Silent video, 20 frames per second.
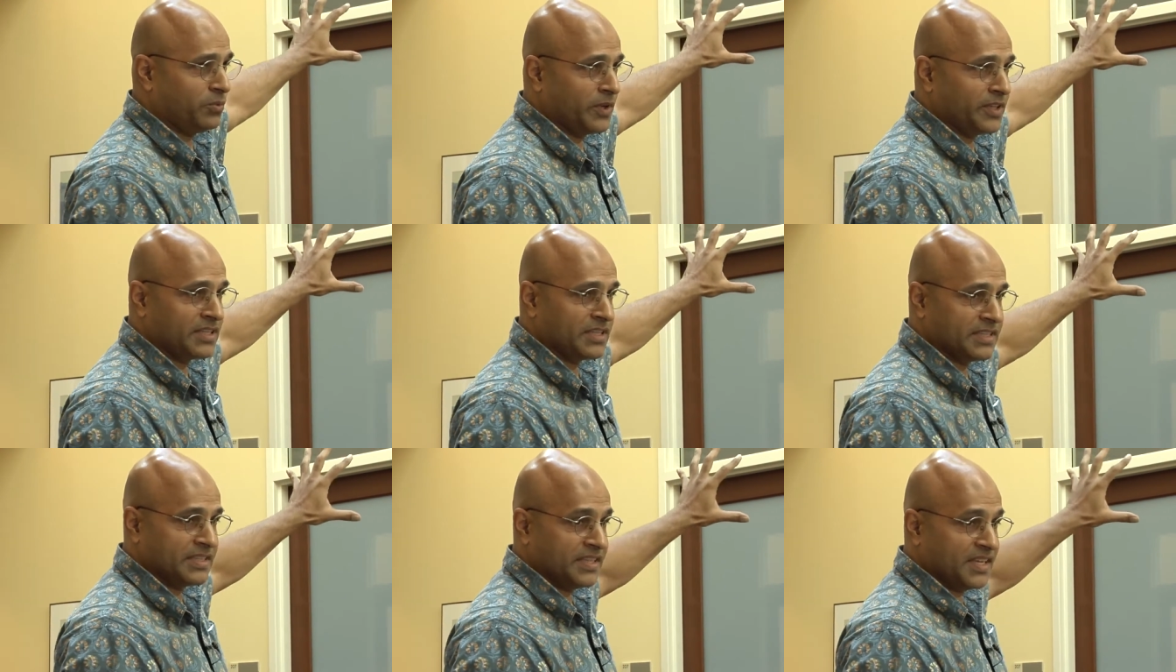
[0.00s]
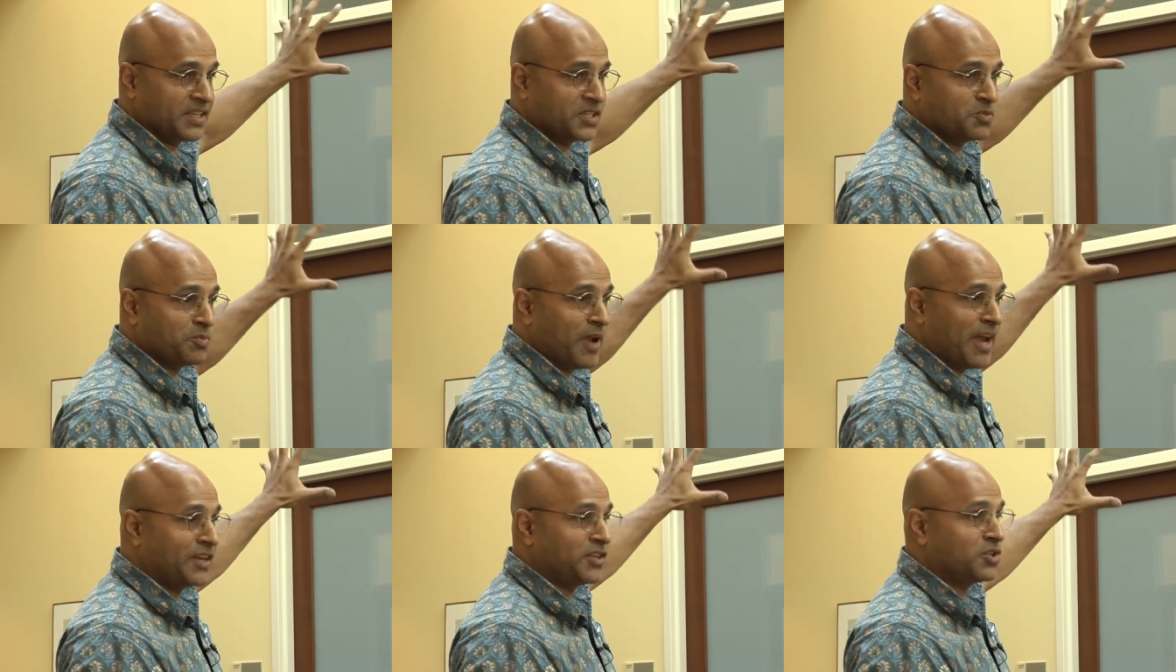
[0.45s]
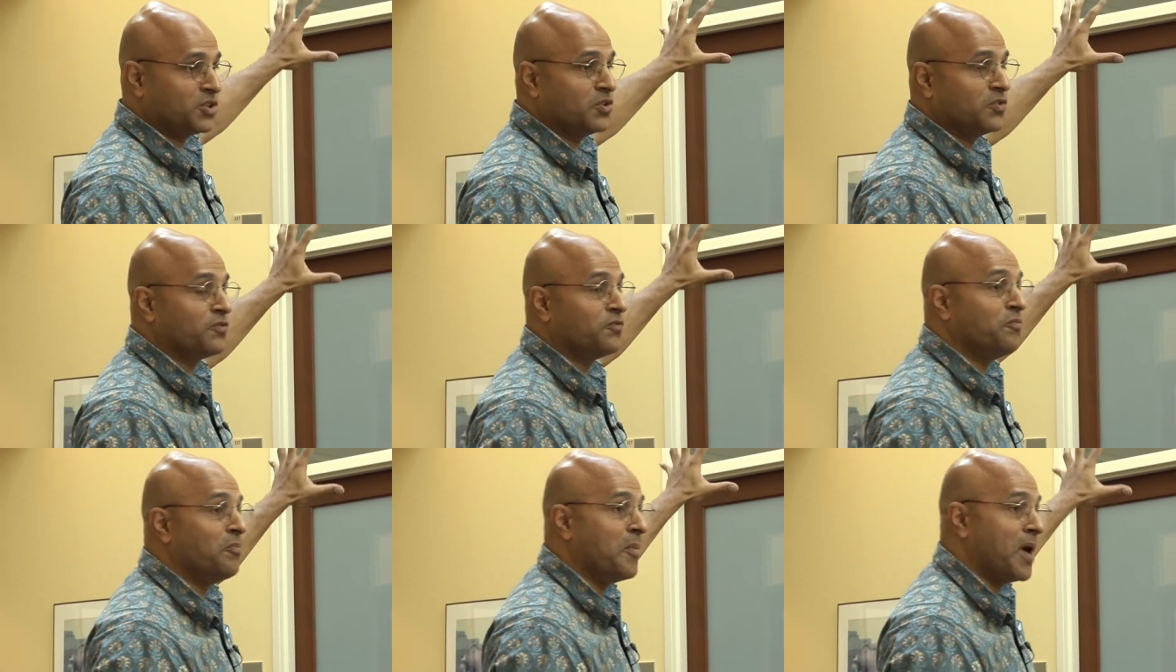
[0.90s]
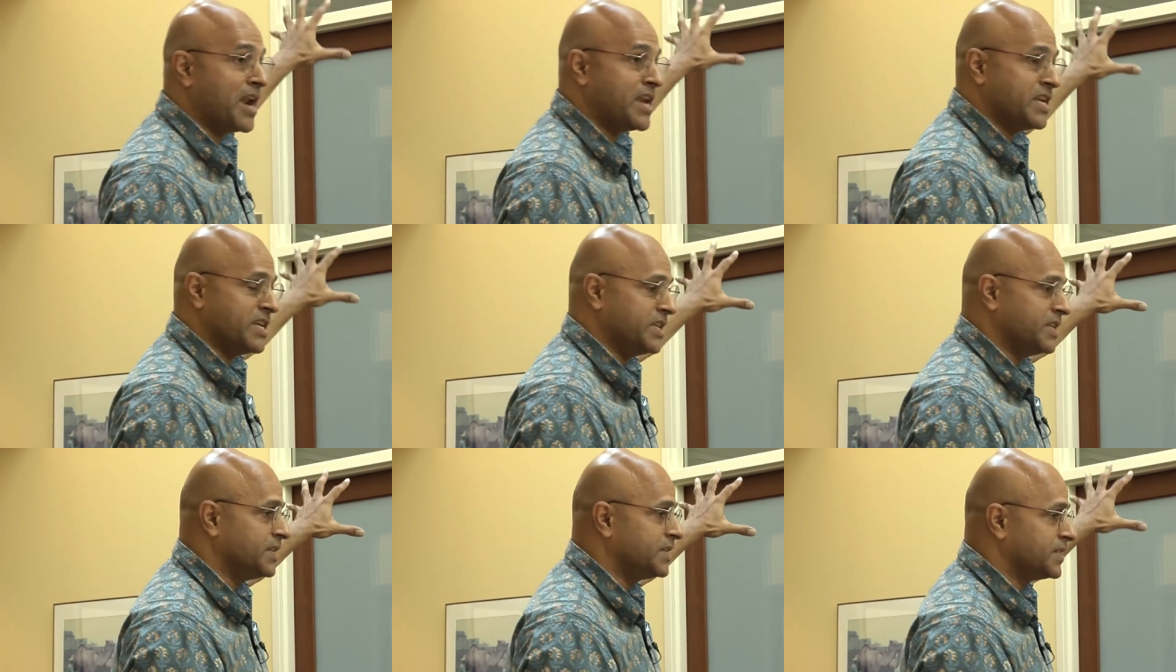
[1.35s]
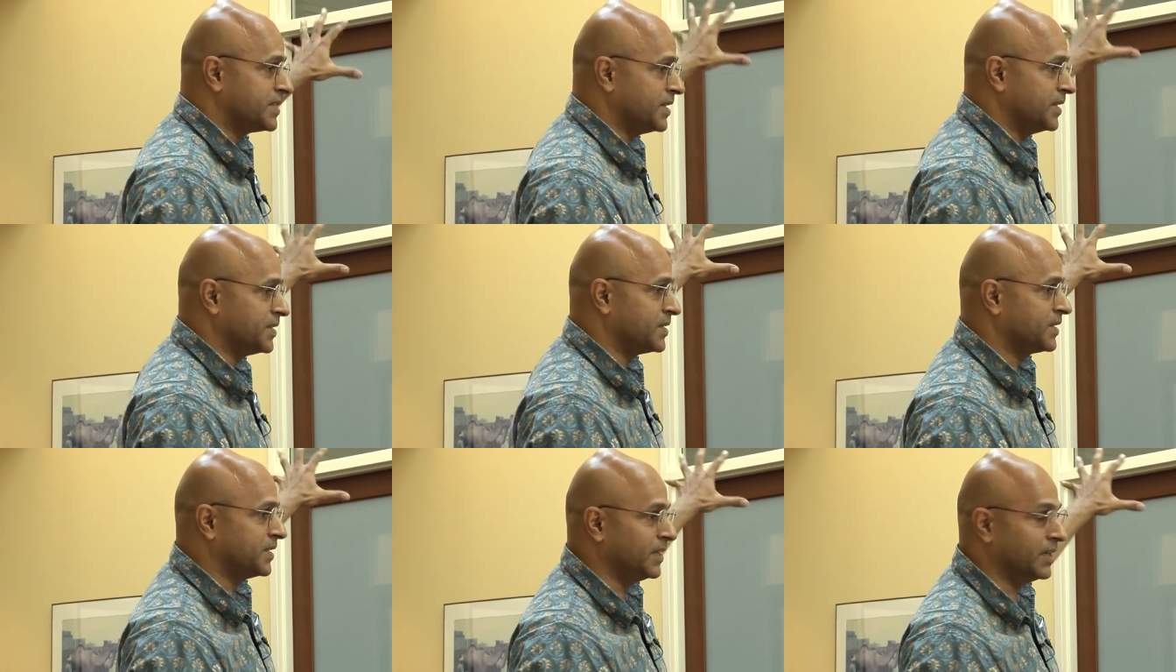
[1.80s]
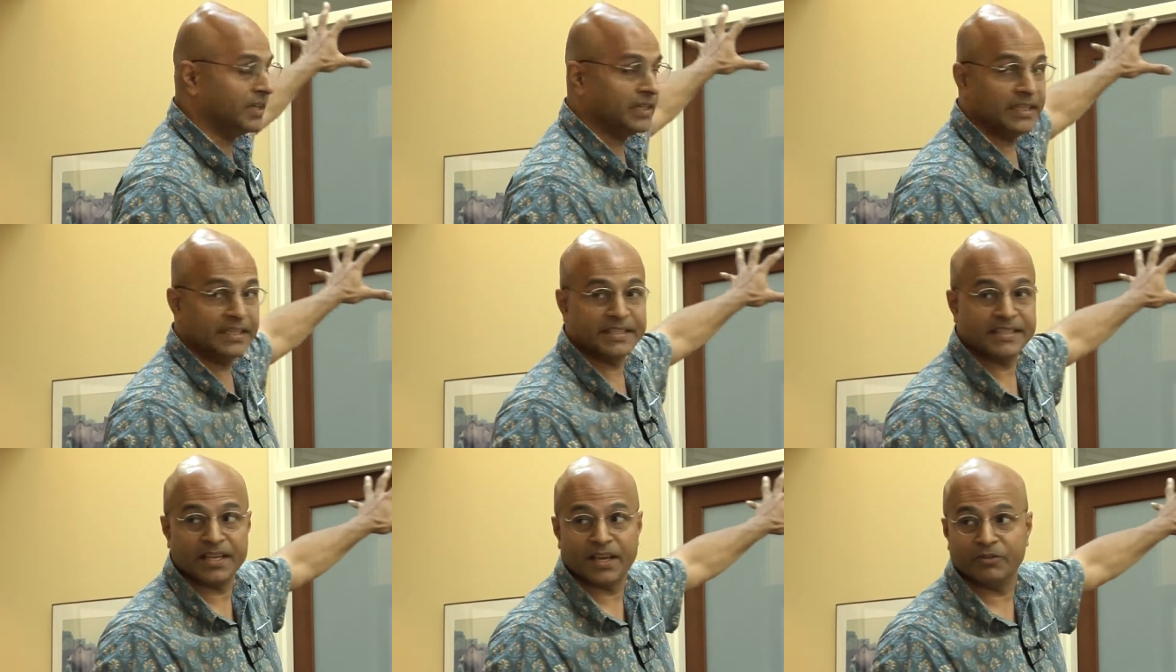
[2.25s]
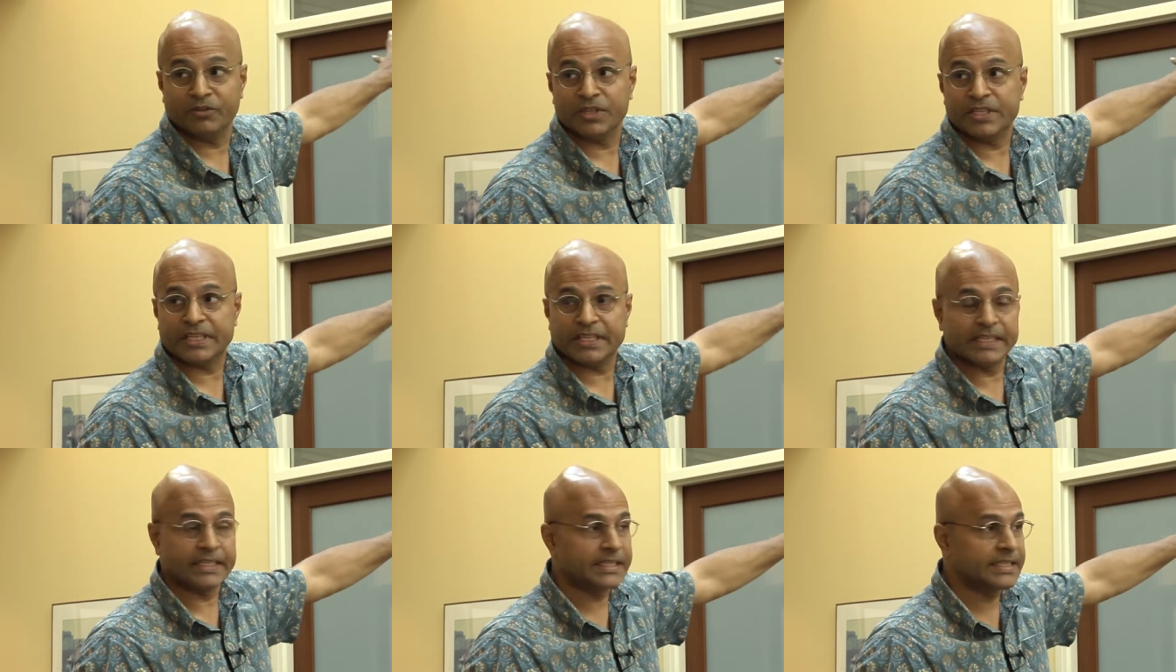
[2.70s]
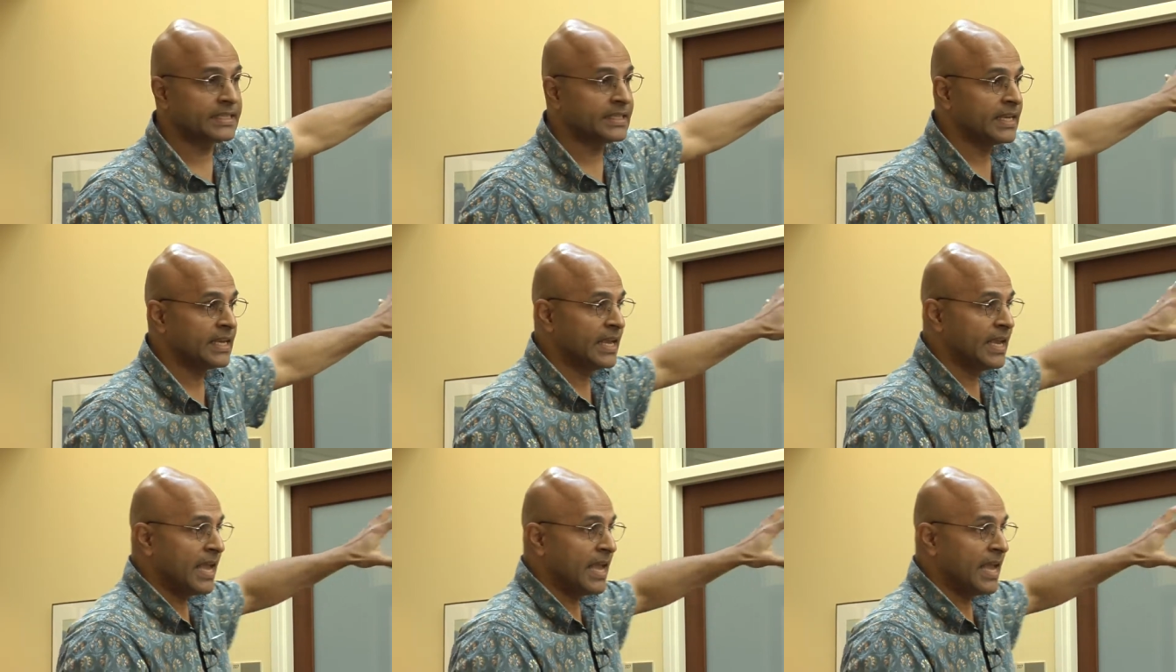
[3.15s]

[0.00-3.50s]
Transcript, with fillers: which is the expansion of money since the early 70s.